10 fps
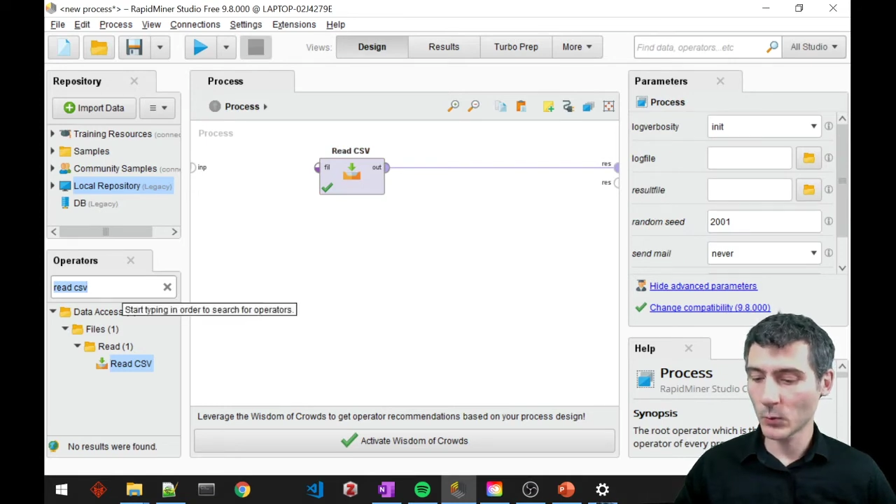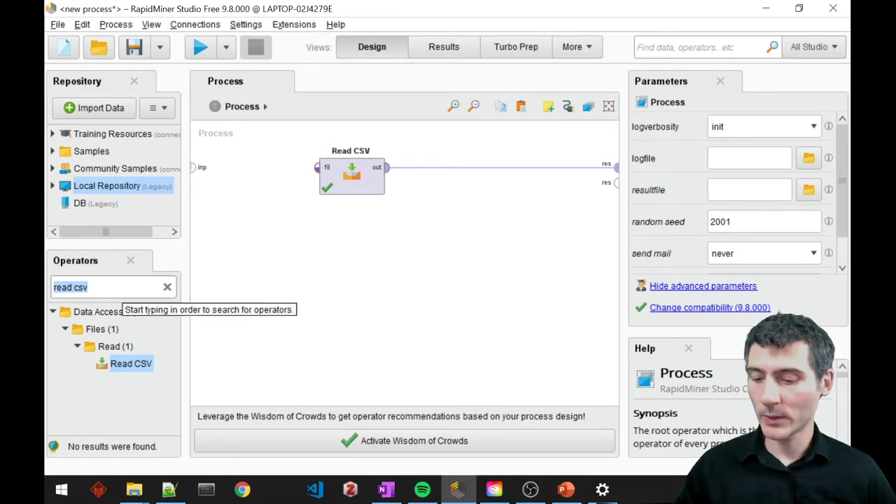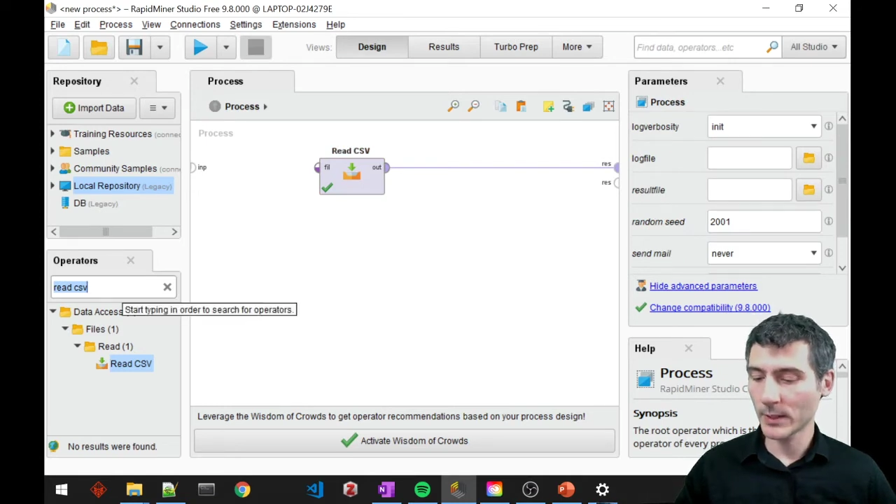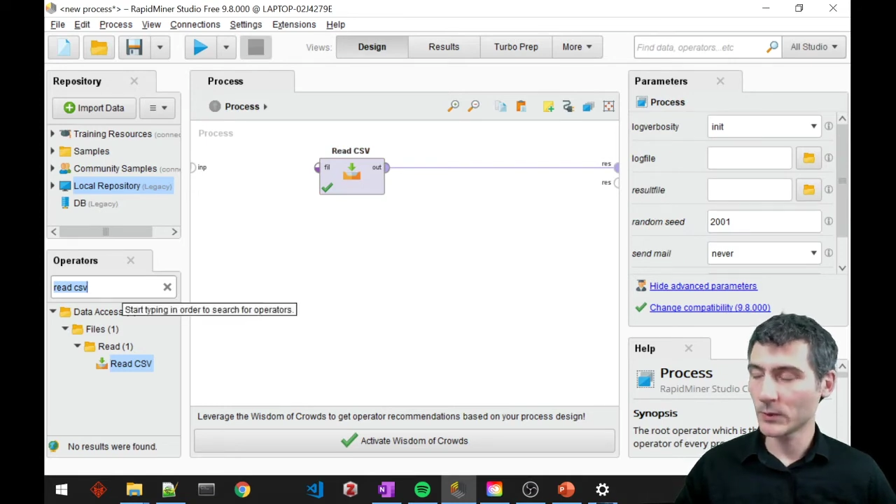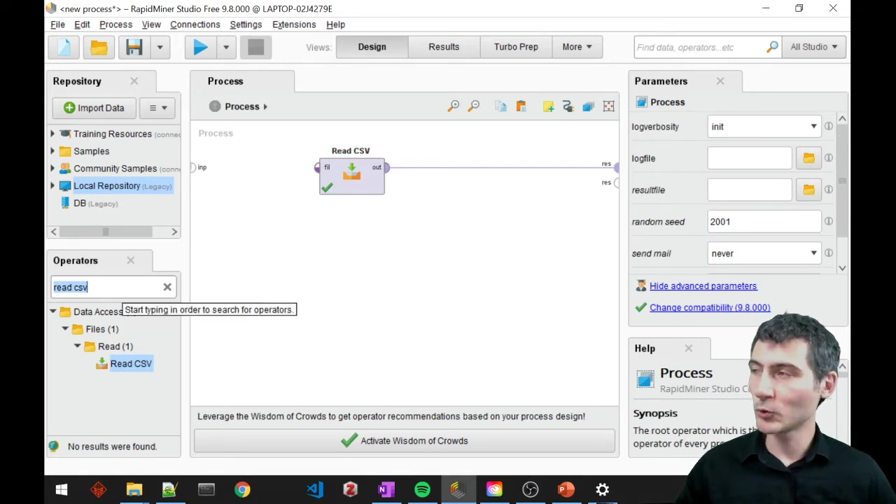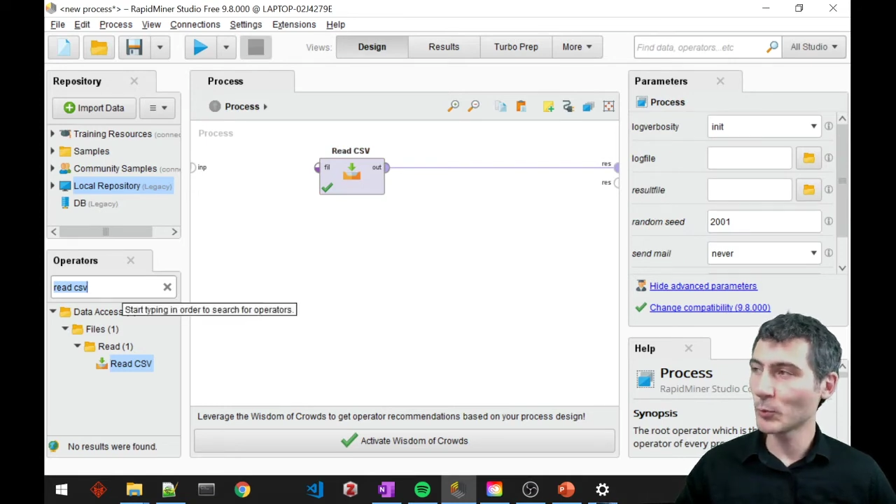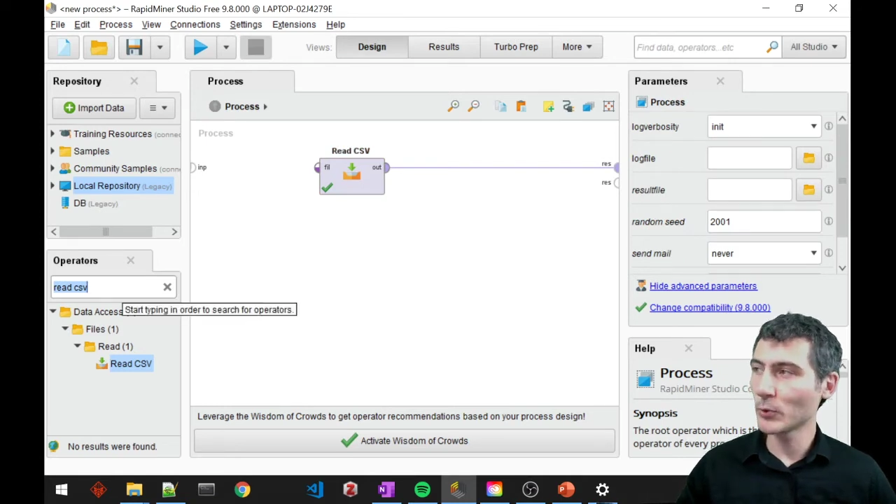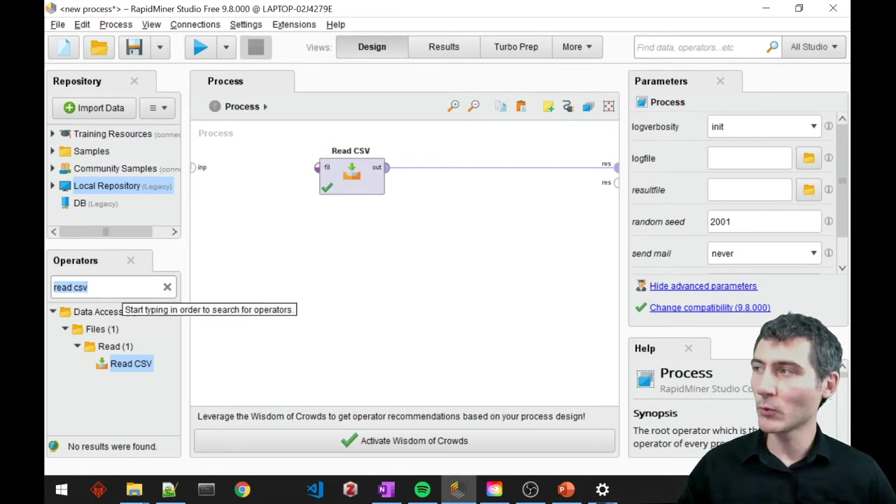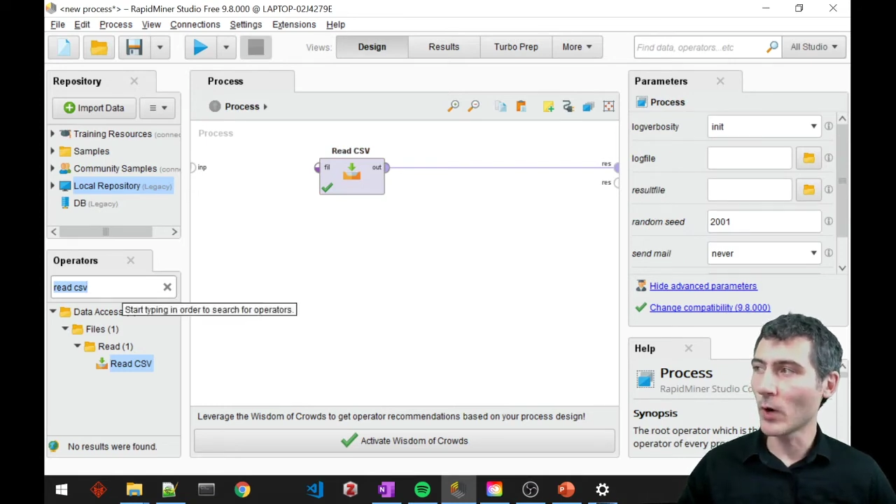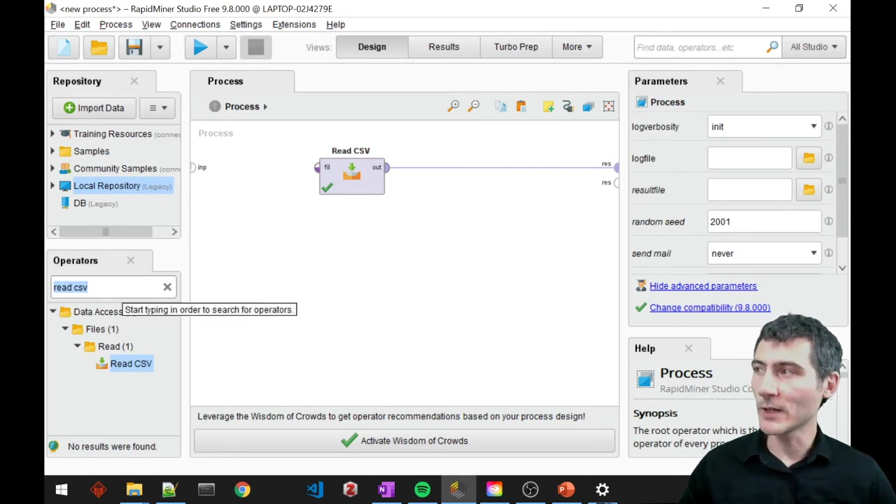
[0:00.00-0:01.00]
with a
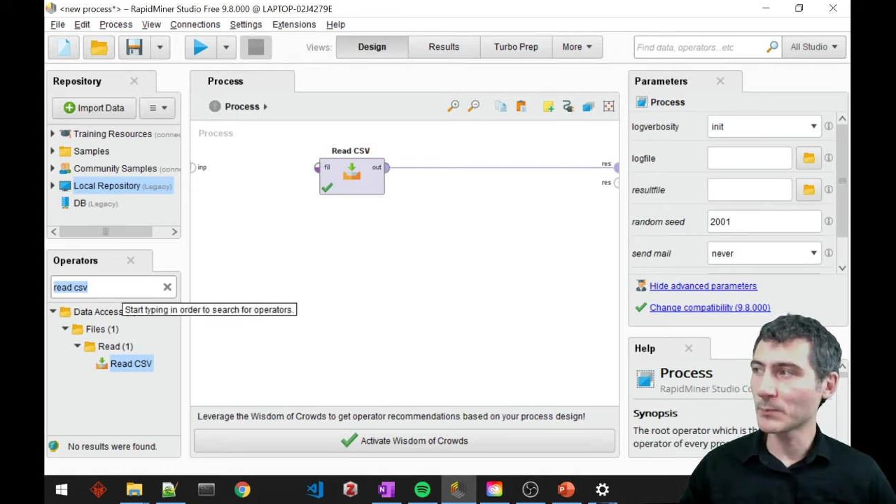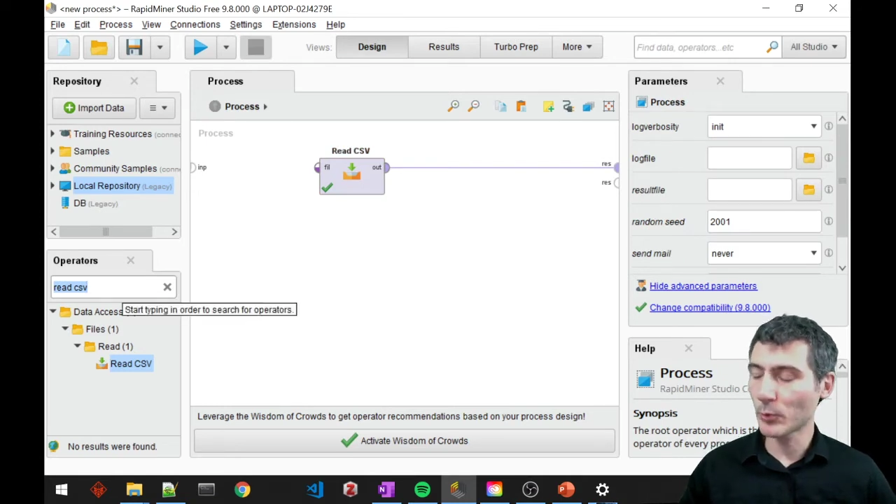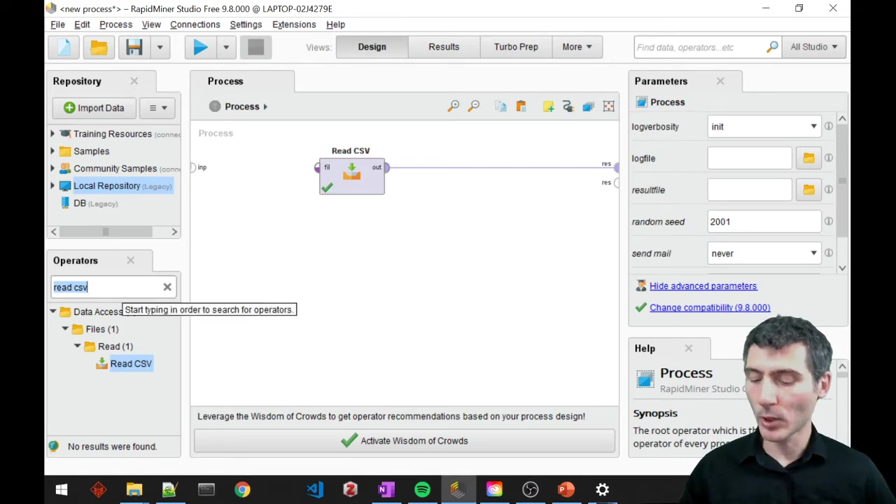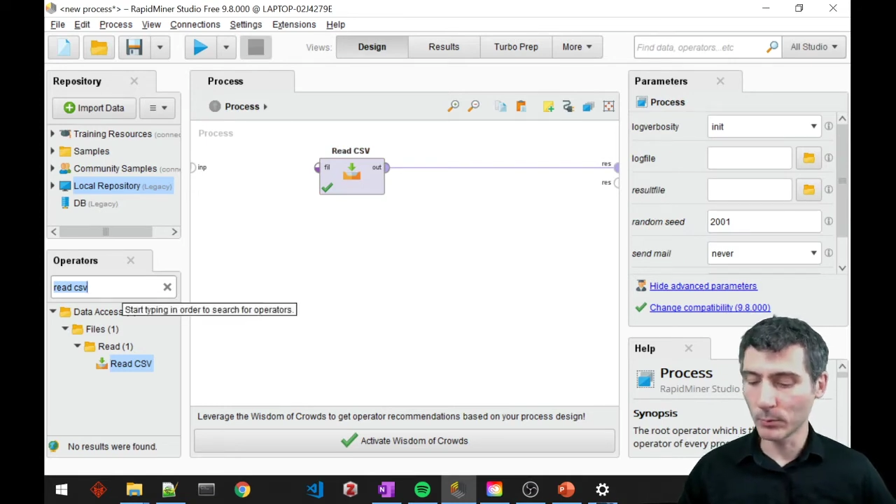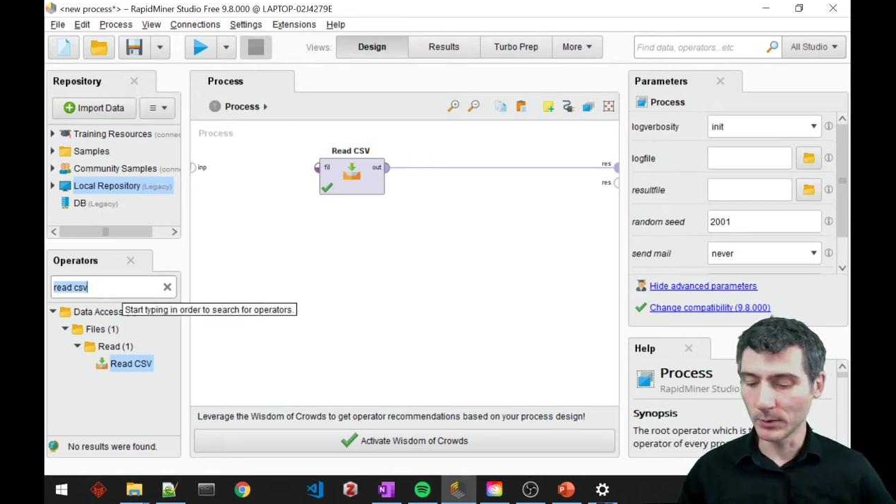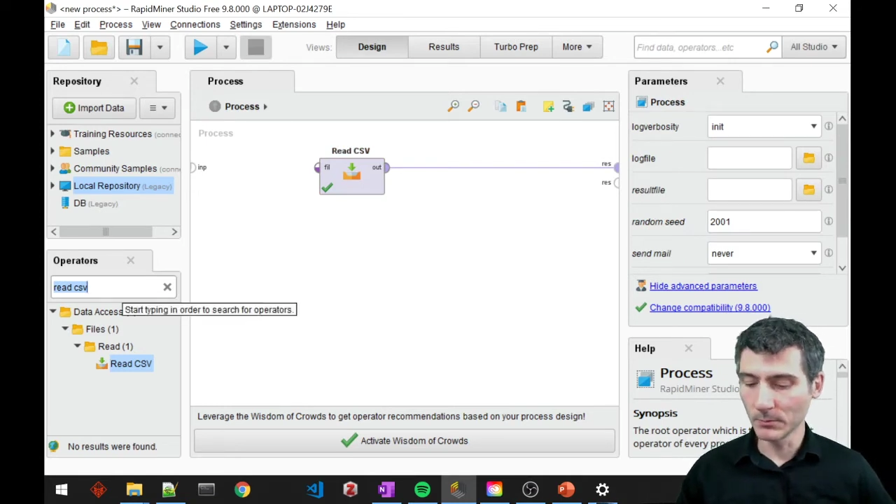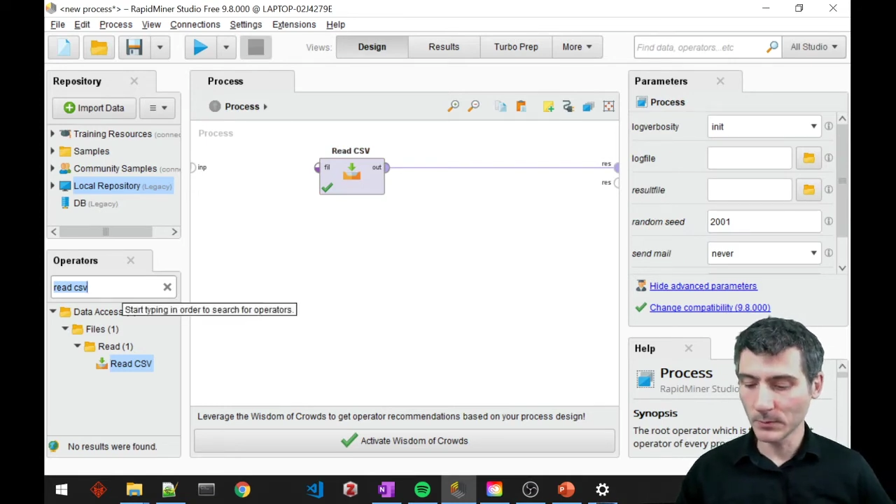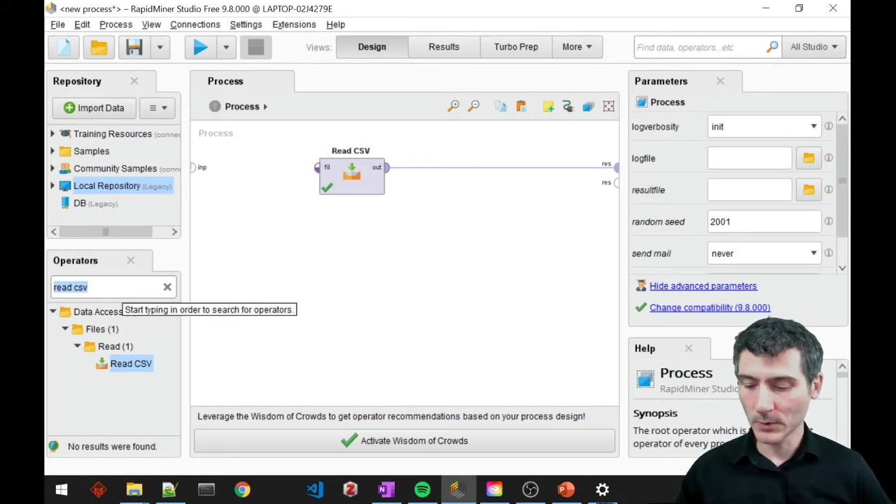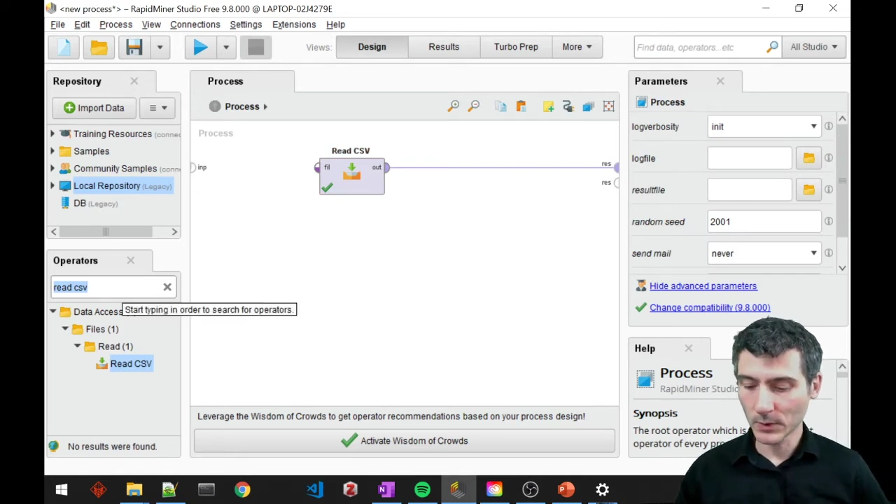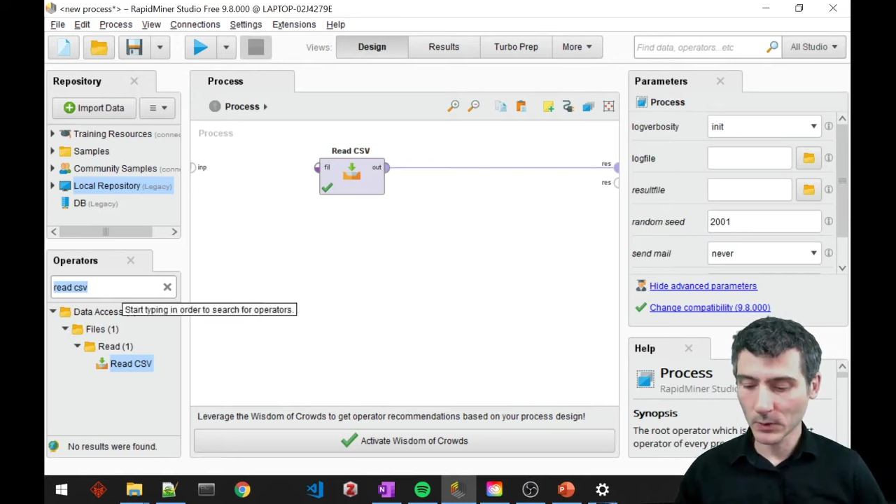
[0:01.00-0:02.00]
supervised problem,